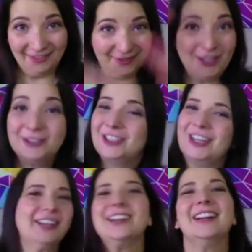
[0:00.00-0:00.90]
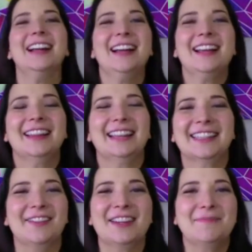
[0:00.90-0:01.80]
future that's
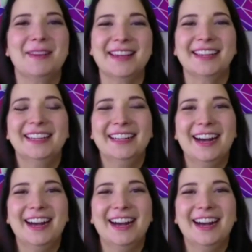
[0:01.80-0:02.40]
going to be